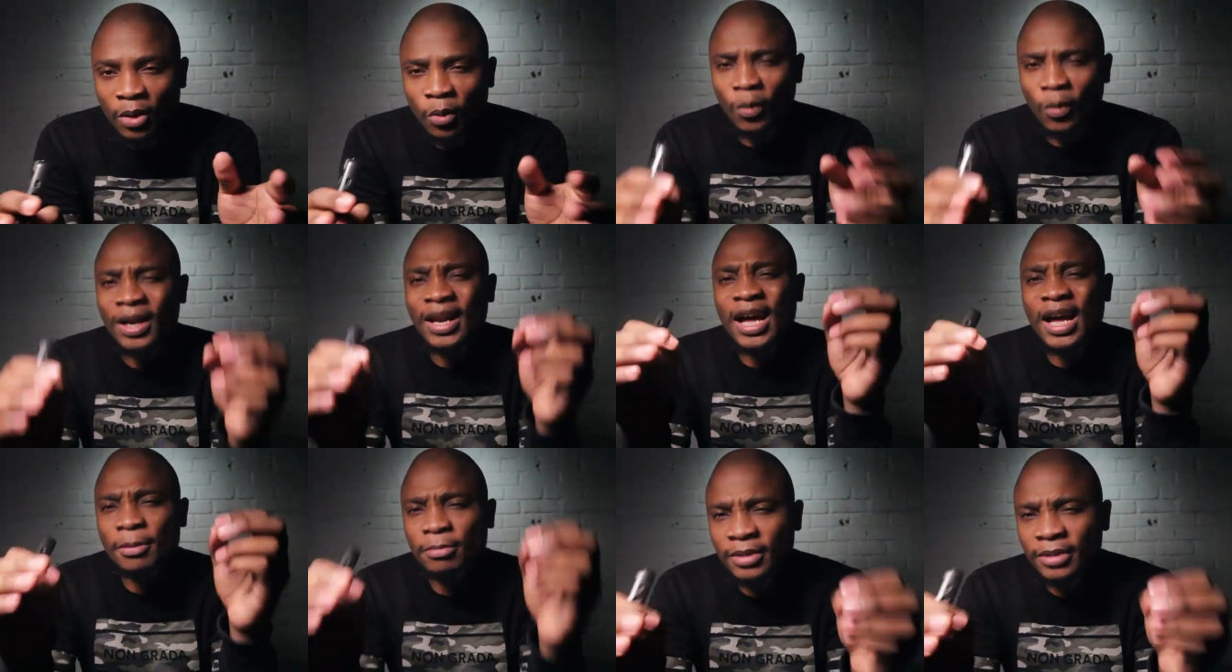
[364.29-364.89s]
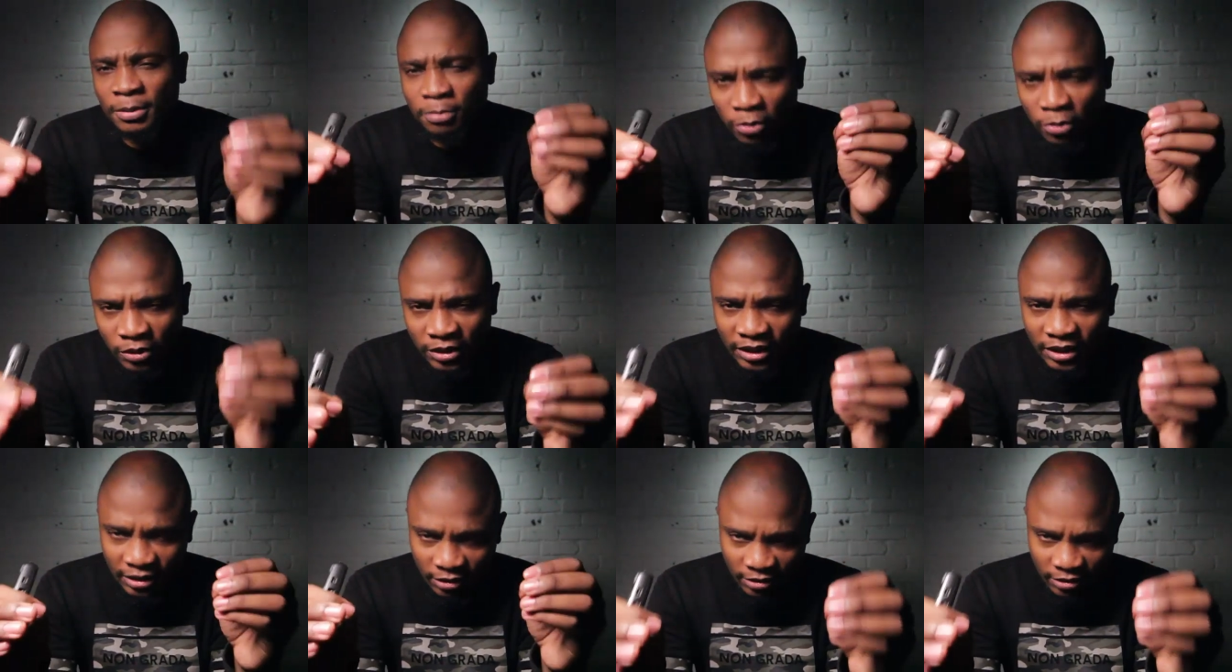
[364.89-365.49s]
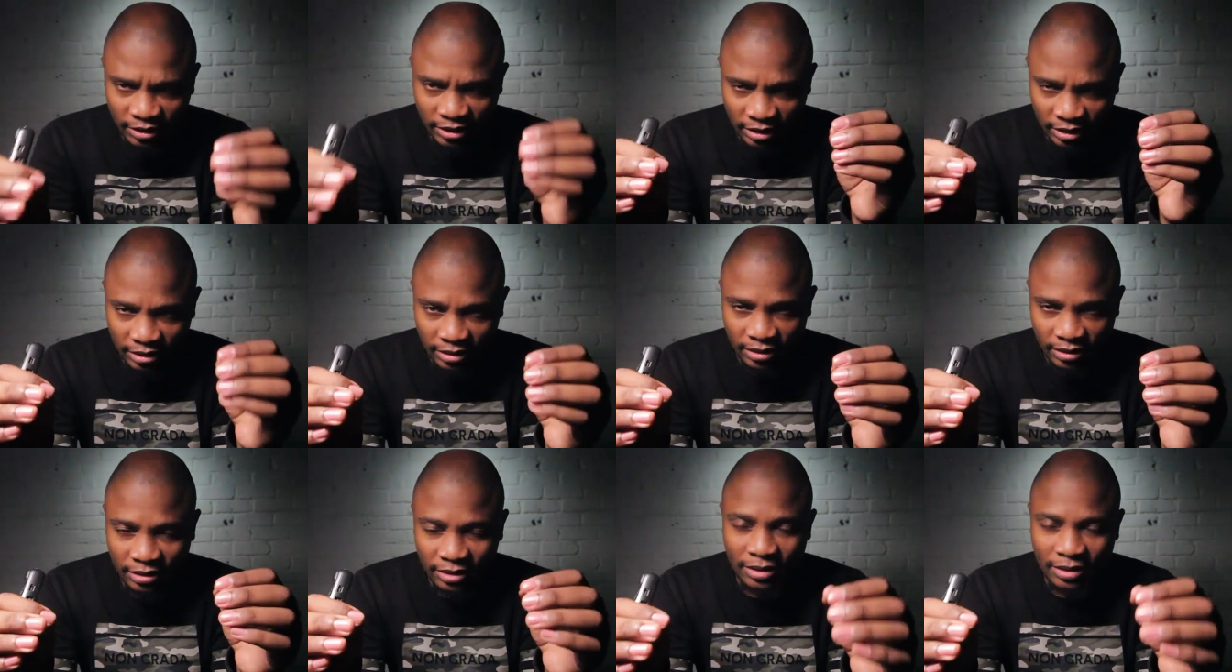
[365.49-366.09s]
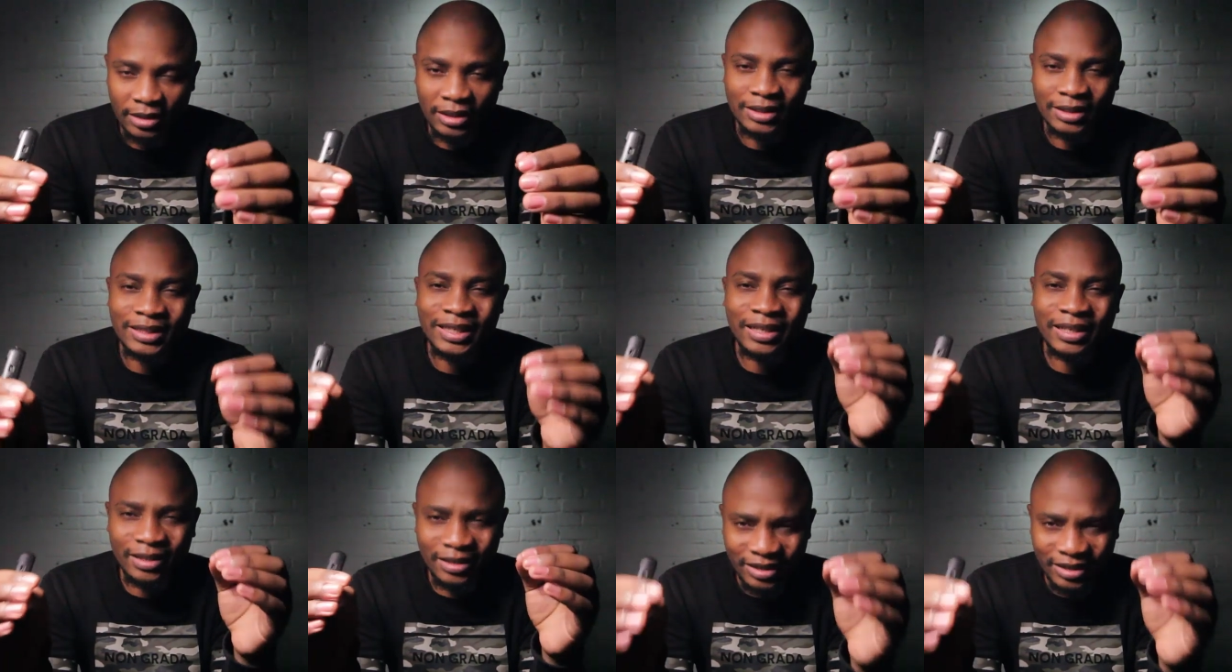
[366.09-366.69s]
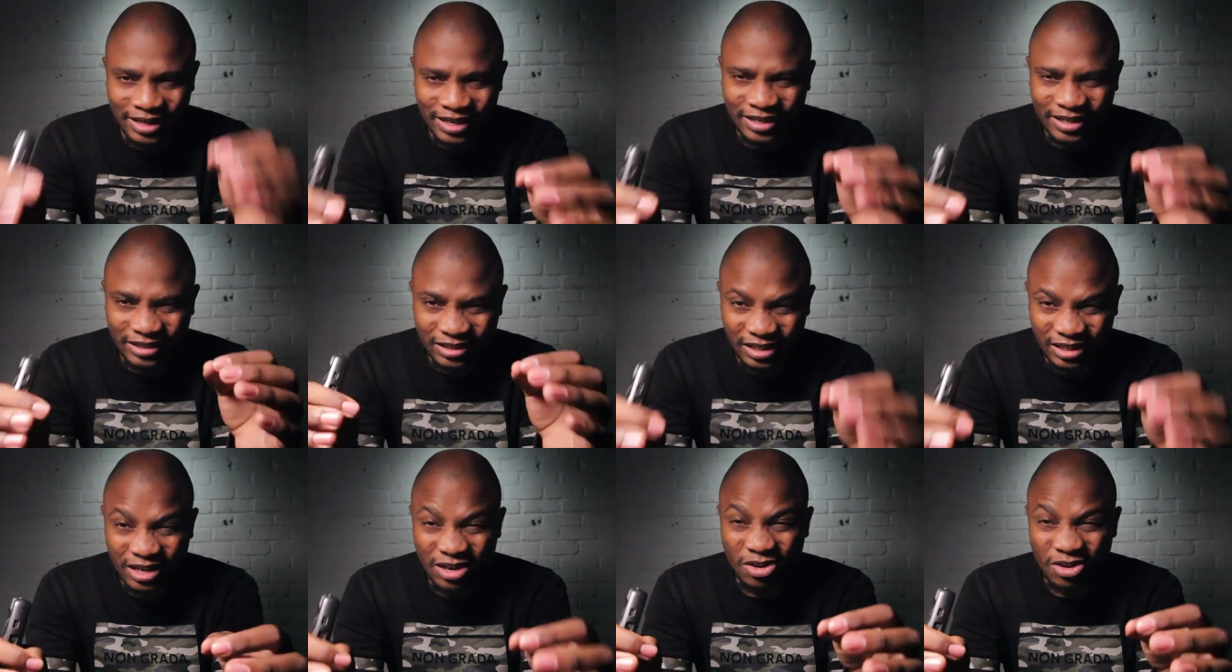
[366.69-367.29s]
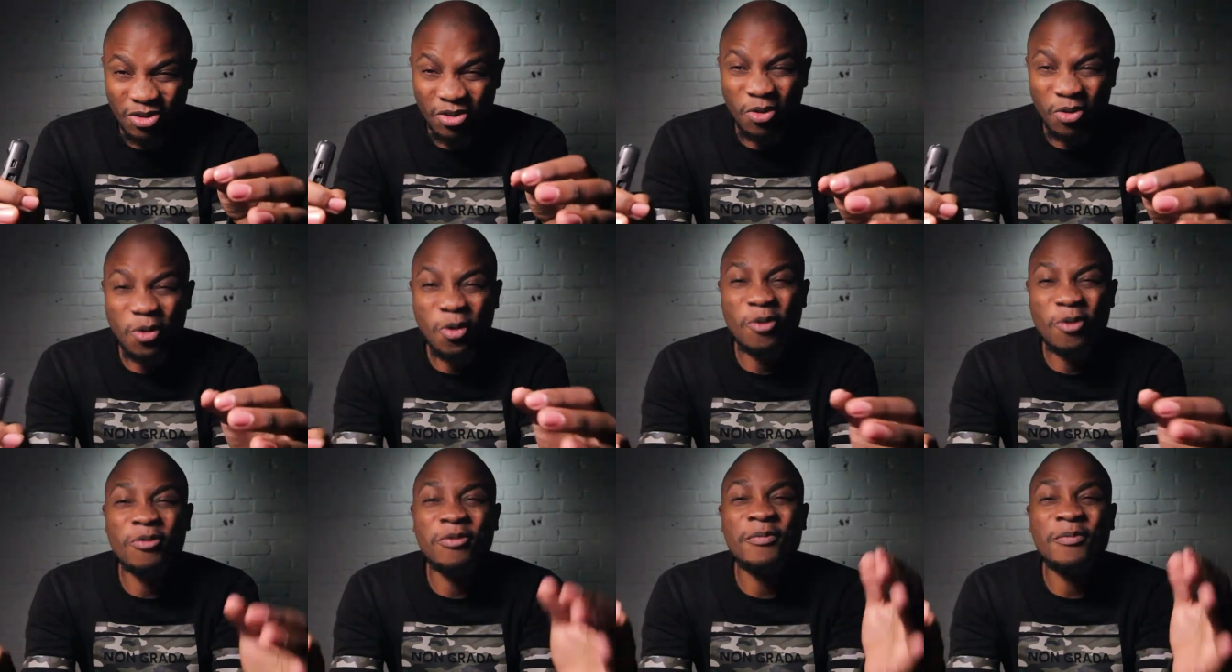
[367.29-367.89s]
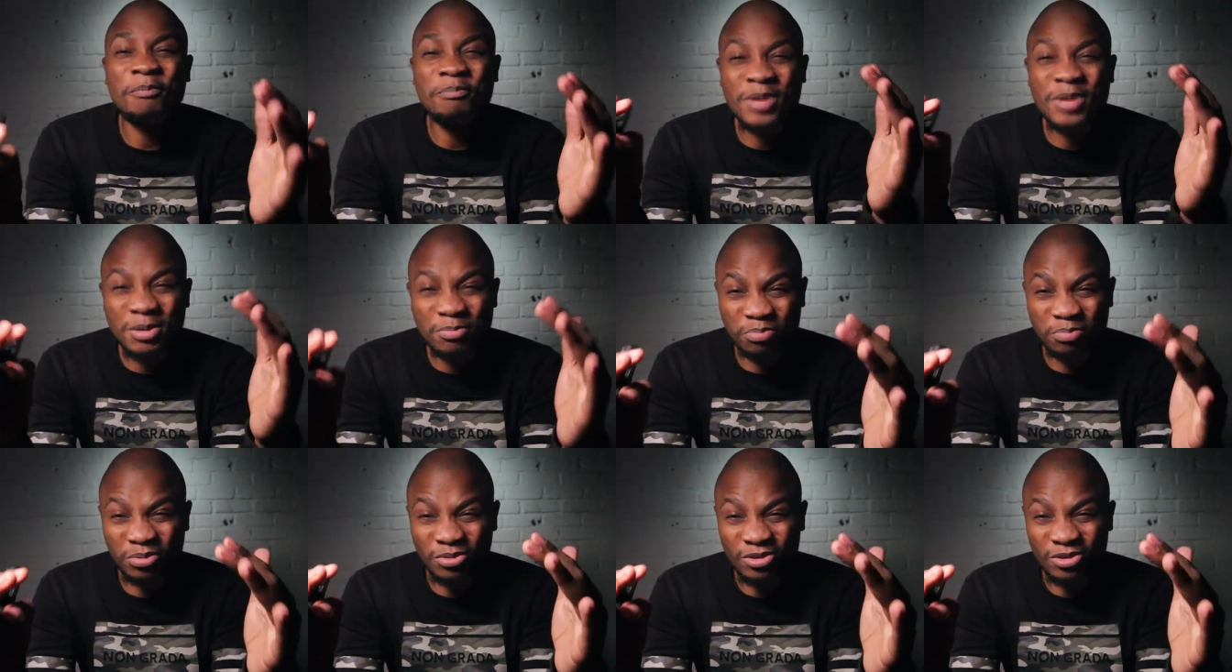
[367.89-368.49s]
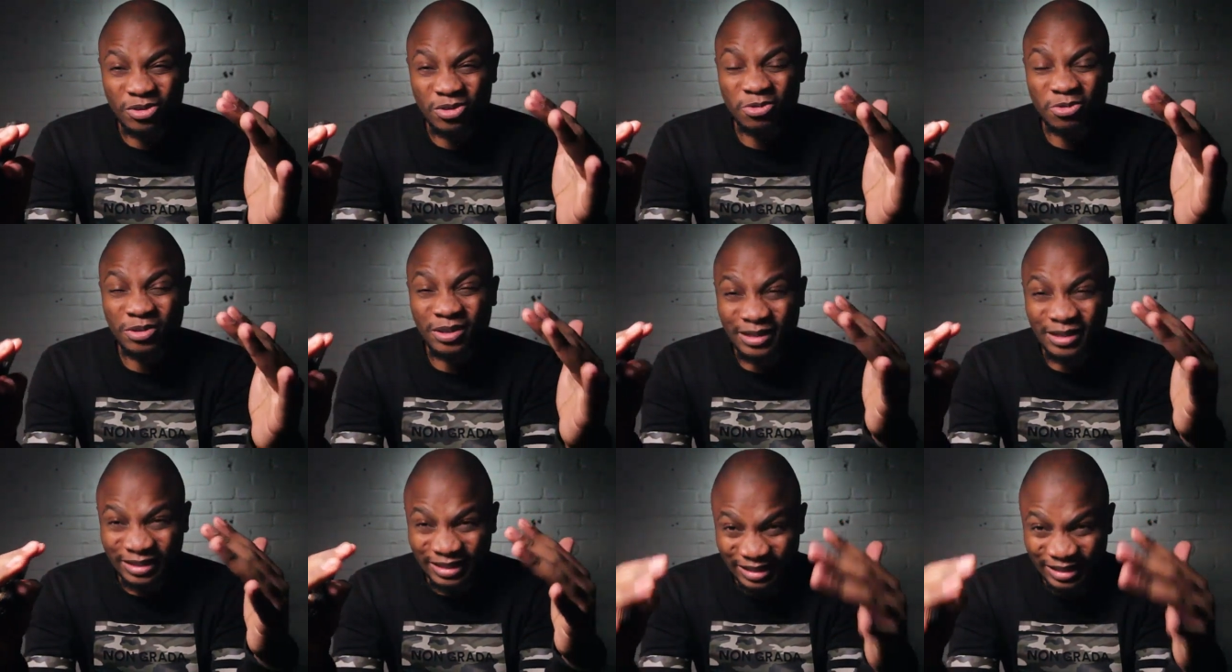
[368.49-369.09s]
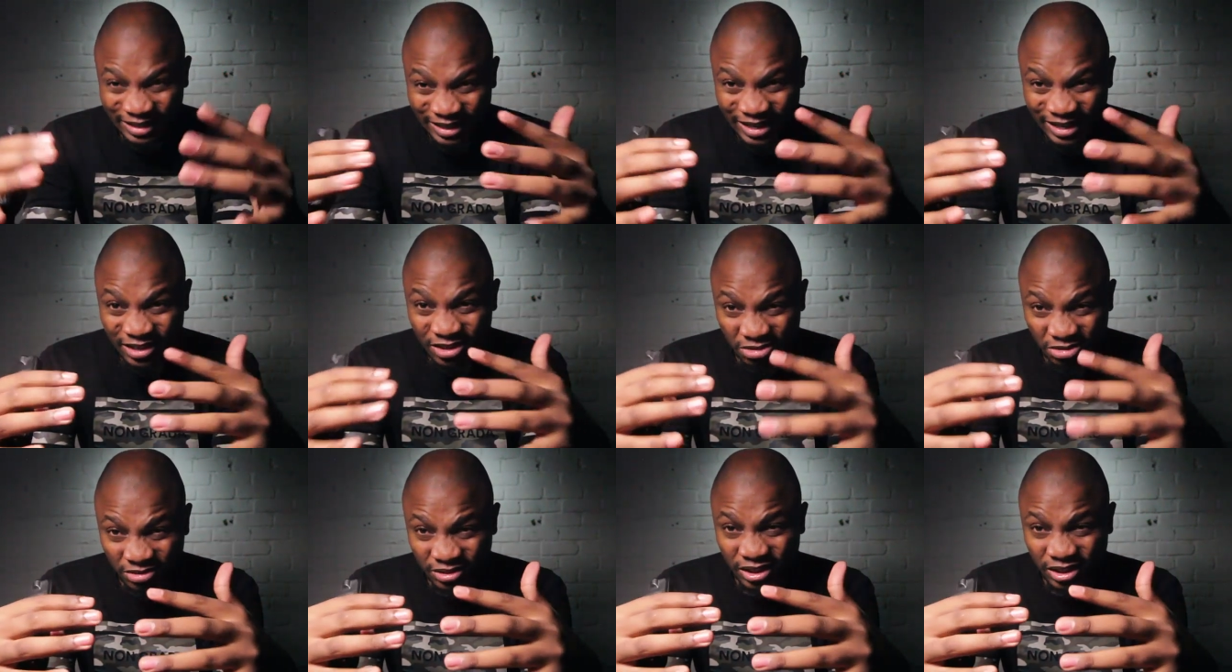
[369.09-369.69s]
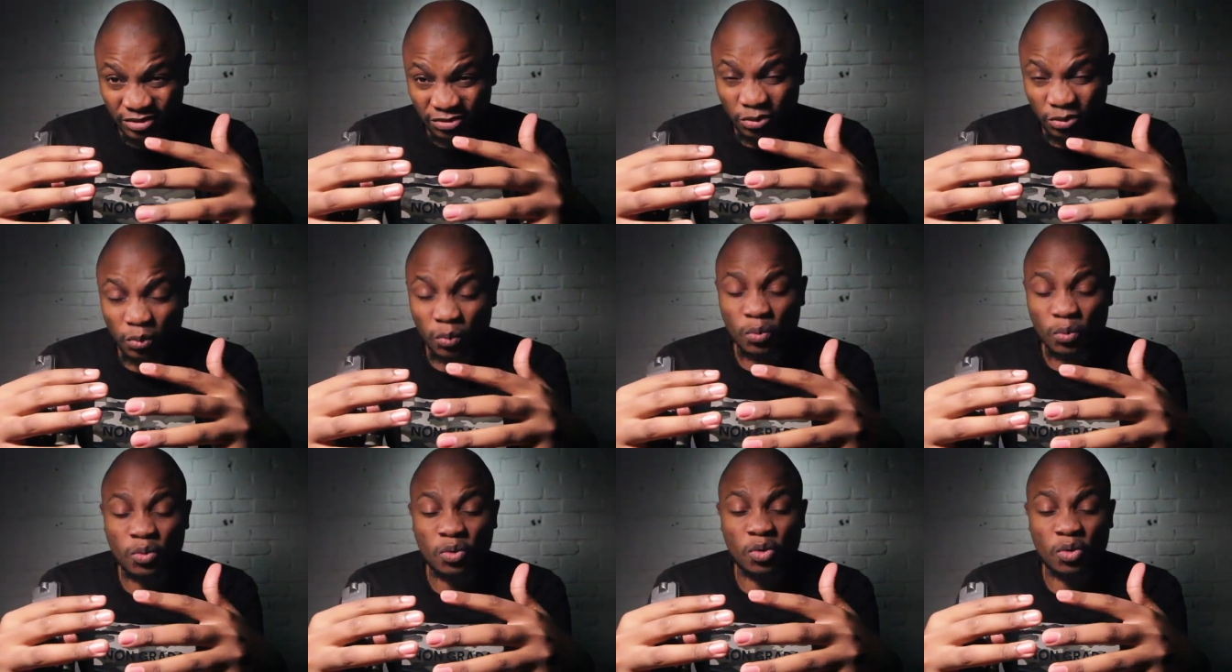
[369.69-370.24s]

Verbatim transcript: What I'm reporting on is the nature of people you relate yourself to,